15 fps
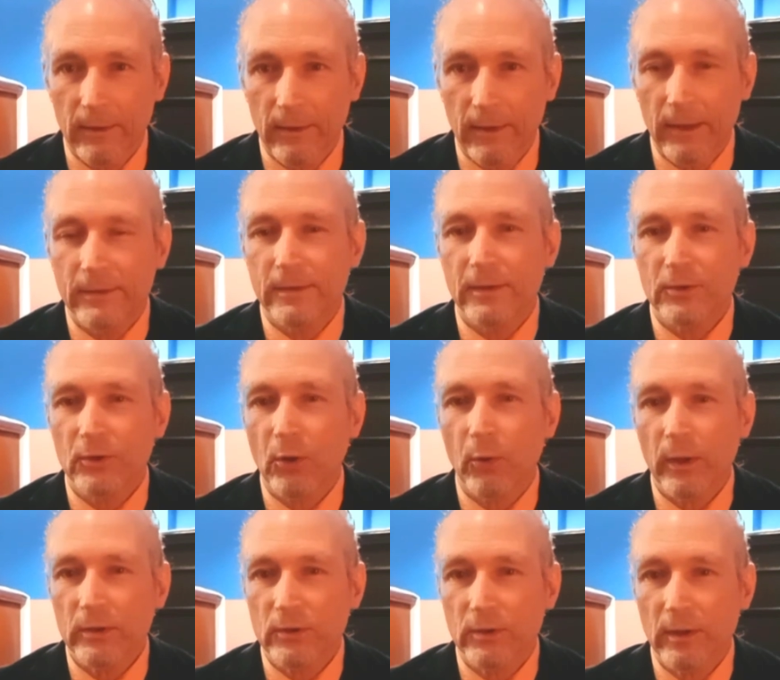It's this
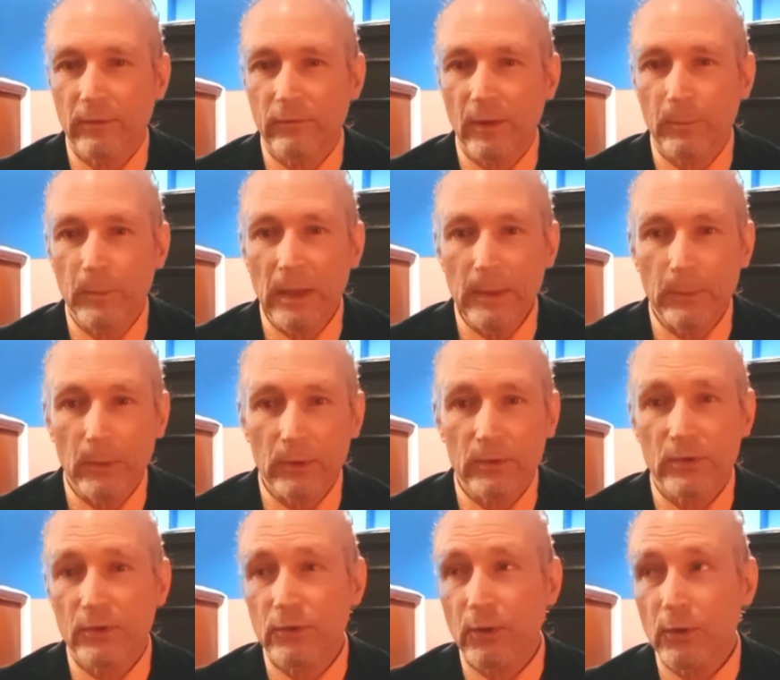question of the people
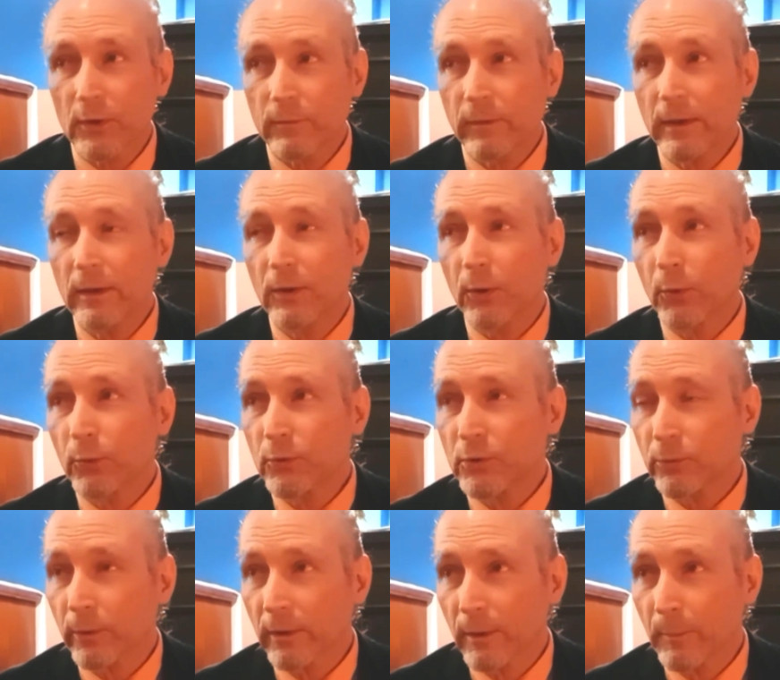serving those
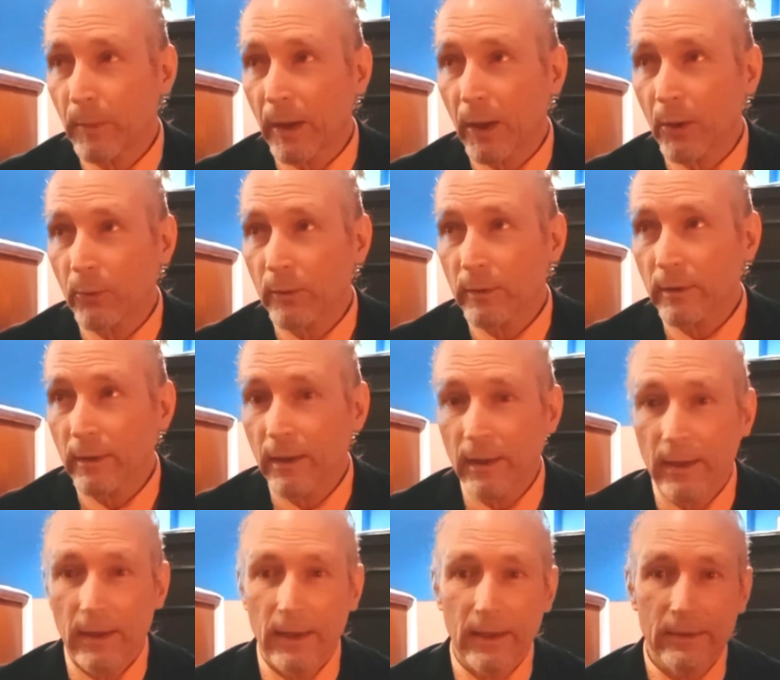who are in power
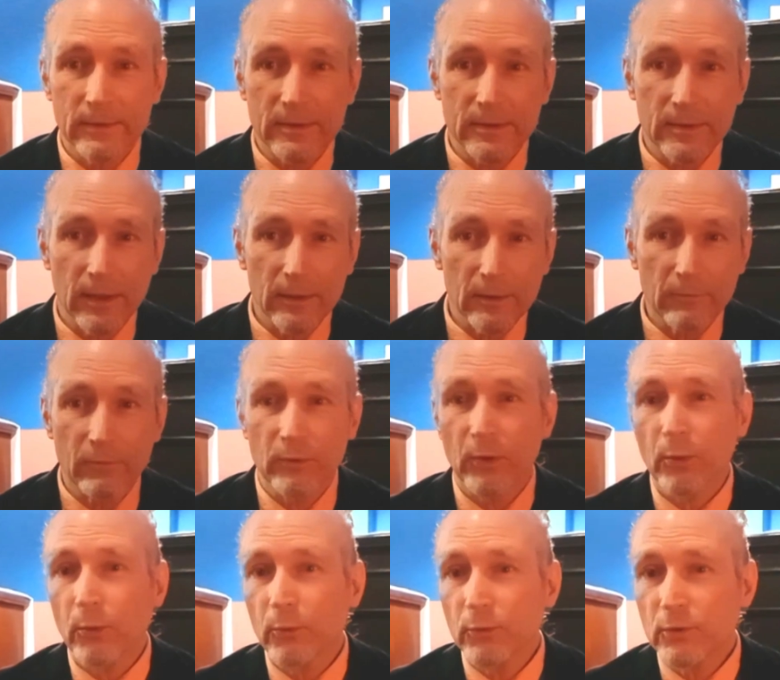instead of
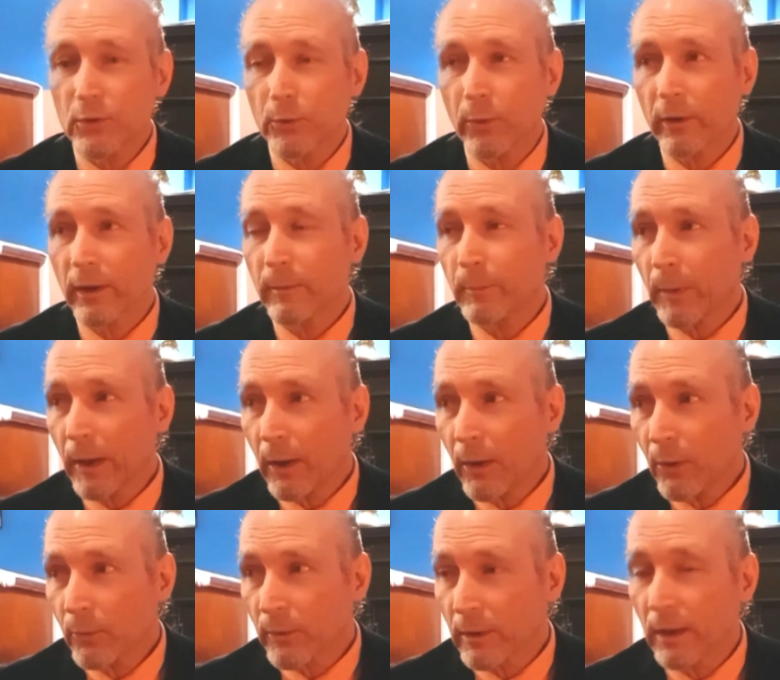those who are in
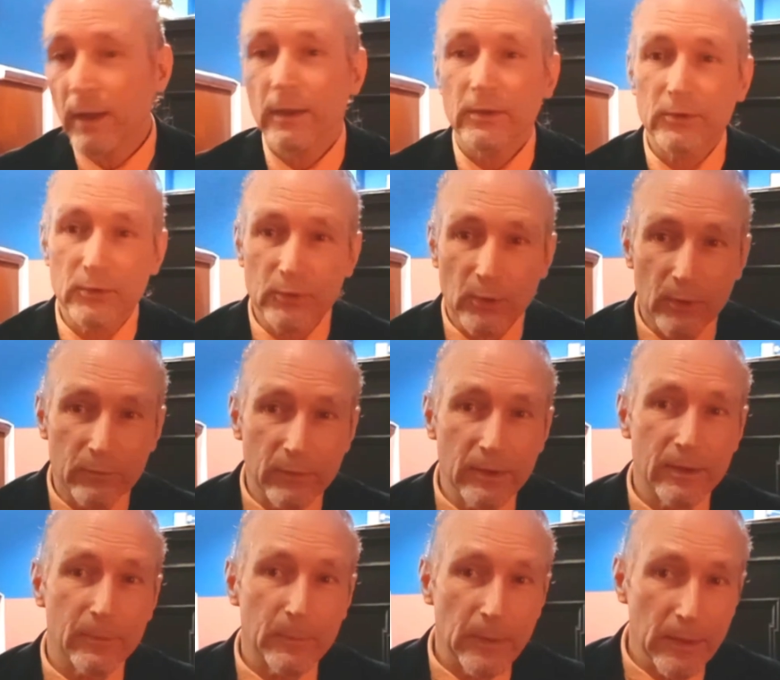power serving
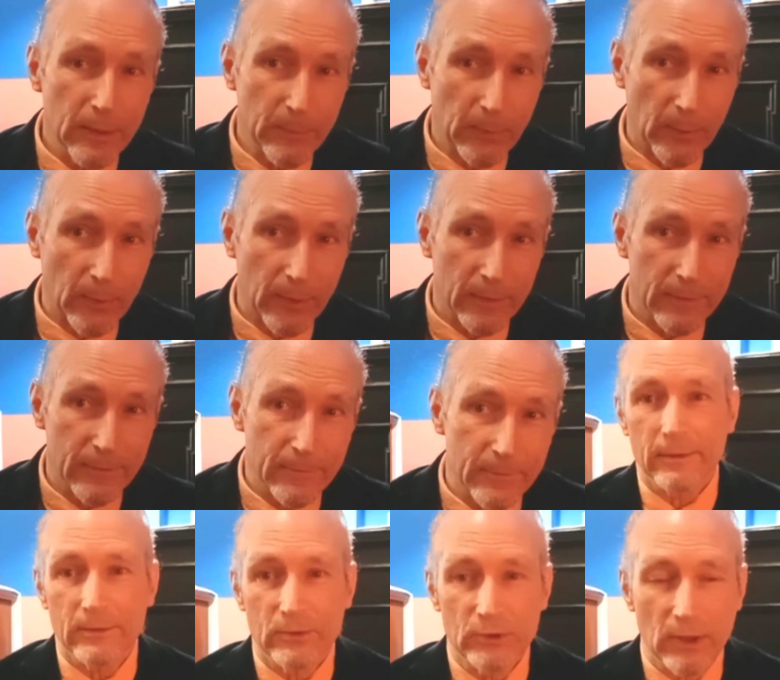the people.
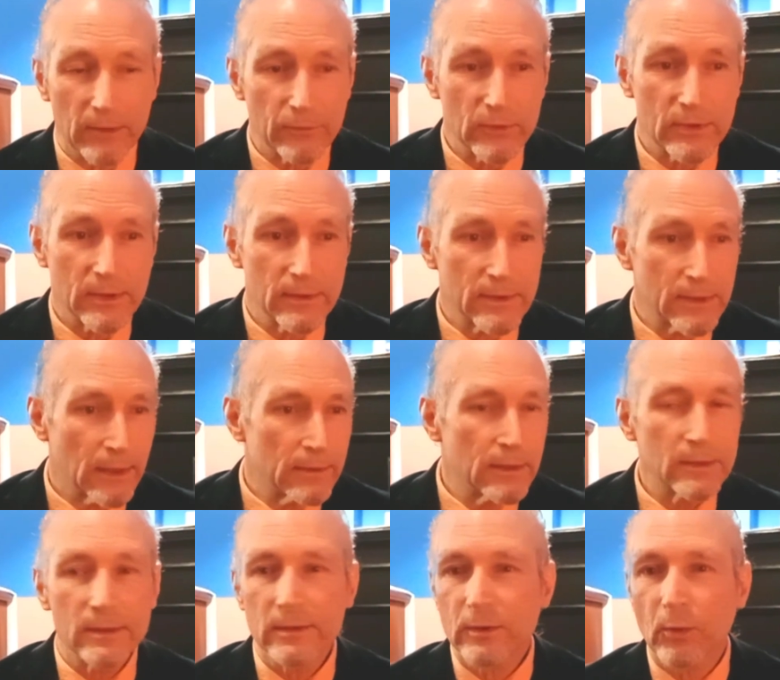Jefferson said
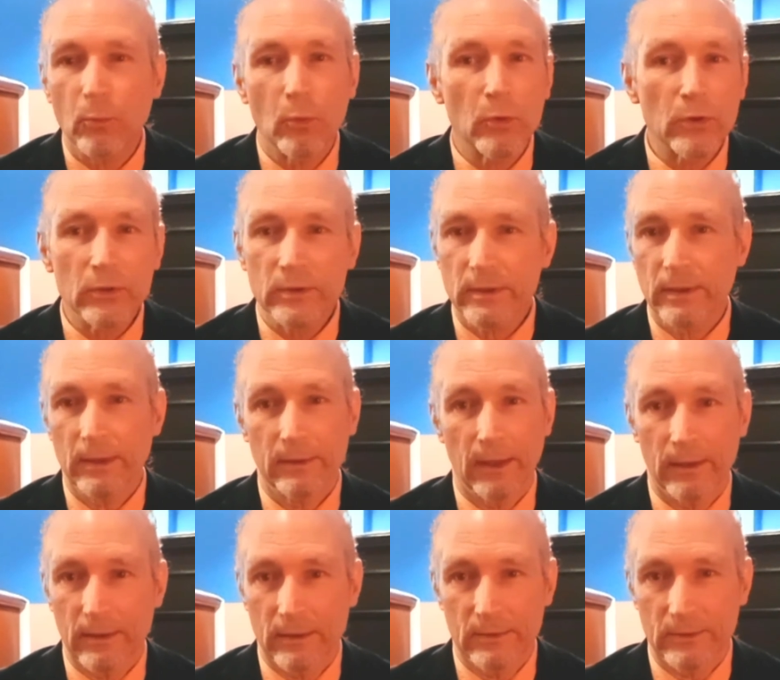this is the worst thing
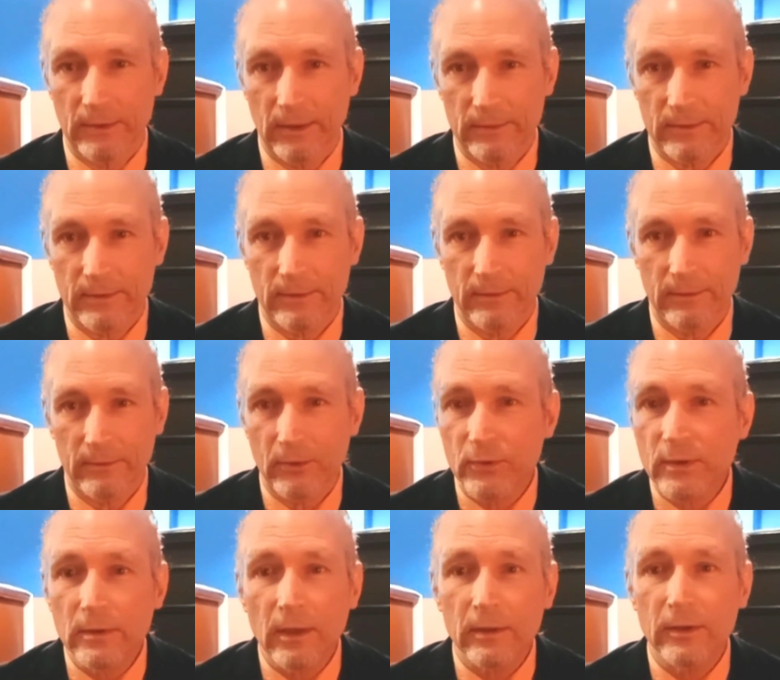that exists. There's
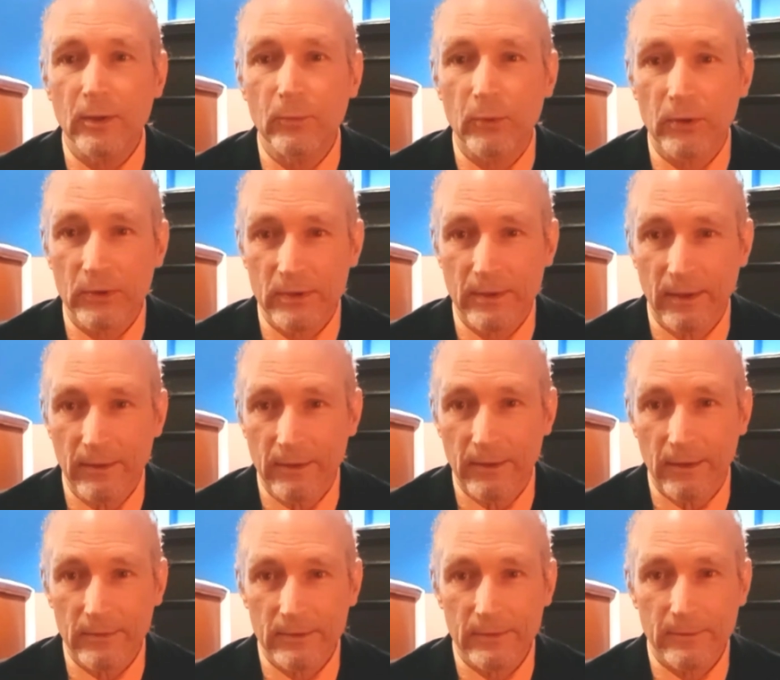nothing worse than
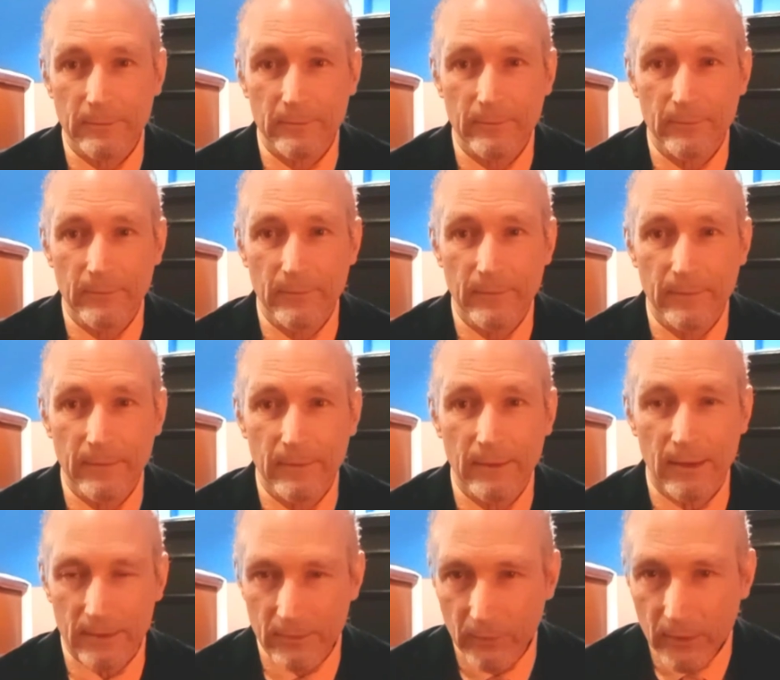this.
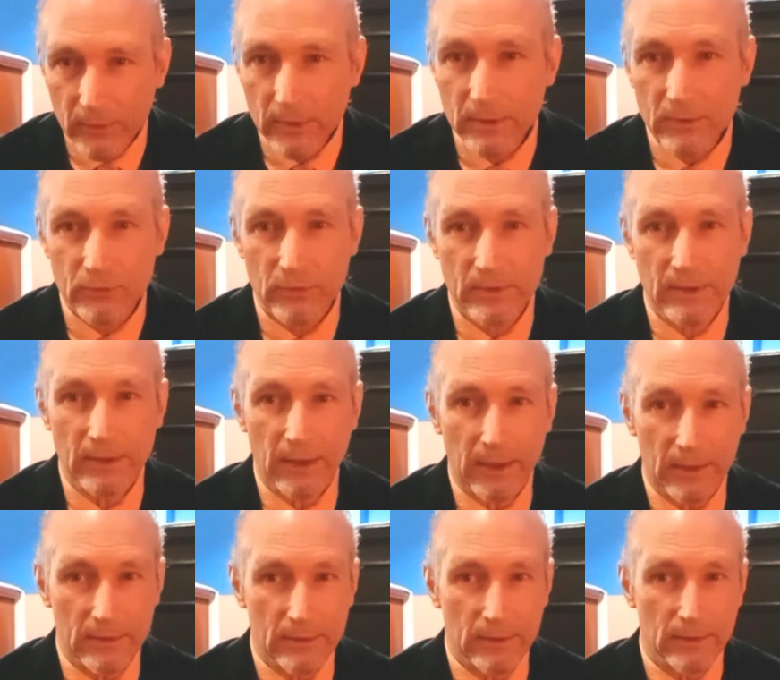It's a very interesting
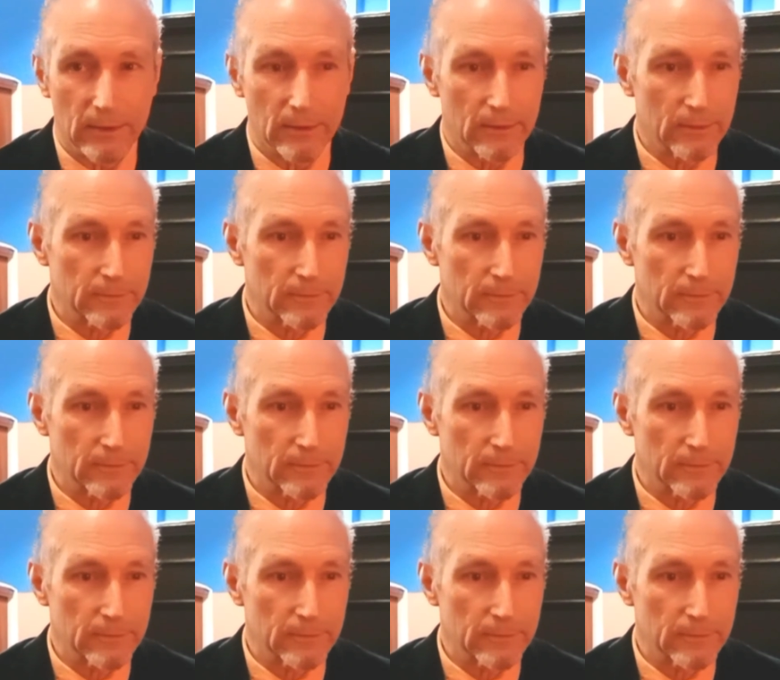idea